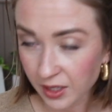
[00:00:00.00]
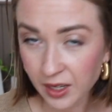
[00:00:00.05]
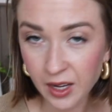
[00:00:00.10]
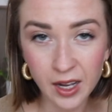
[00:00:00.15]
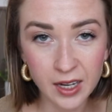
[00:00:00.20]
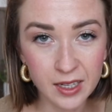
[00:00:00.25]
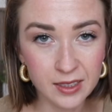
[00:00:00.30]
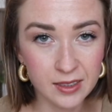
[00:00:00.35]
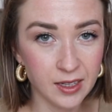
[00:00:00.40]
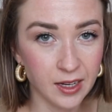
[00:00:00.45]

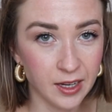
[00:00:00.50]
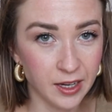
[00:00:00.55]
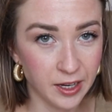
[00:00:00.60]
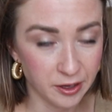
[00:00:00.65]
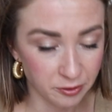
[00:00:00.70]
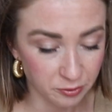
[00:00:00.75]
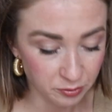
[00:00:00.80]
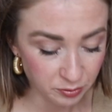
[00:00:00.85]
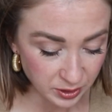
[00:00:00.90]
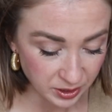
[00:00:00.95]
Guys, I
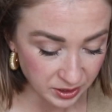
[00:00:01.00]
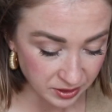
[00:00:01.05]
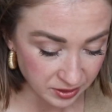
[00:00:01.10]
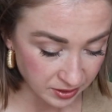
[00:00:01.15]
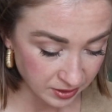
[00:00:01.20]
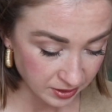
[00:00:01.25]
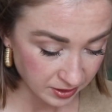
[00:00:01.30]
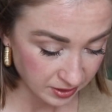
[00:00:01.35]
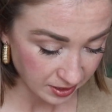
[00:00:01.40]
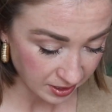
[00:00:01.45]
have
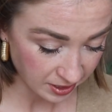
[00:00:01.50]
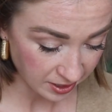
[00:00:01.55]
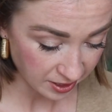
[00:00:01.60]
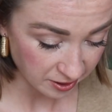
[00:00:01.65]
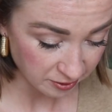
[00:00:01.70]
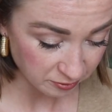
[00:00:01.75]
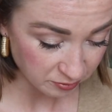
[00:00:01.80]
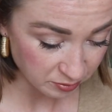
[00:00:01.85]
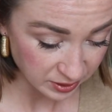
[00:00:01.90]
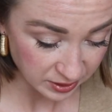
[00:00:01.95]
been
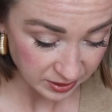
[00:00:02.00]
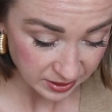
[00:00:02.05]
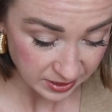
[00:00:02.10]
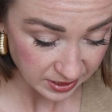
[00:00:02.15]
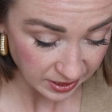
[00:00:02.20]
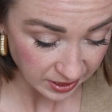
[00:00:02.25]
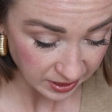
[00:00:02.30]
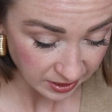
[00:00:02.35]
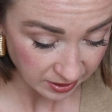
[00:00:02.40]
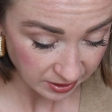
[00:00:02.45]

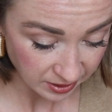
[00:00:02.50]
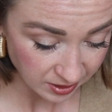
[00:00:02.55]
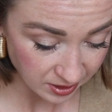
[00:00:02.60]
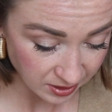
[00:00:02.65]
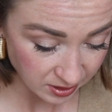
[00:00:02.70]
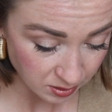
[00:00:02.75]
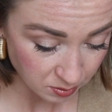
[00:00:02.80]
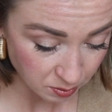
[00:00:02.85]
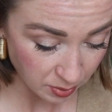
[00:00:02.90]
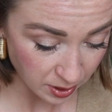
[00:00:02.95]
sick
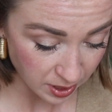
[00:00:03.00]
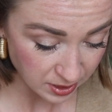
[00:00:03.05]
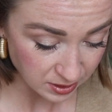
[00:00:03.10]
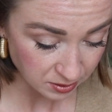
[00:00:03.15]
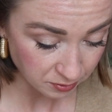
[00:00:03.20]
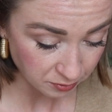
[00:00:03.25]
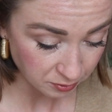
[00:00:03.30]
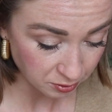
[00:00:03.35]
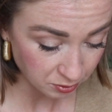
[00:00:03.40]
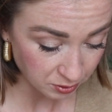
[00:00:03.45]
this
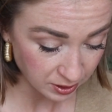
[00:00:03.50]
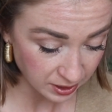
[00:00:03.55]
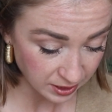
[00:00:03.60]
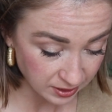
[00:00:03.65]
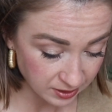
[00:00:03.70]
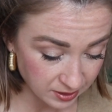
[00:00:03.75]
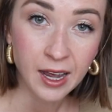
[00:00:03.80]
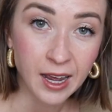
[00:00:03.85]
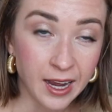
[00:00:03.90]
past few days,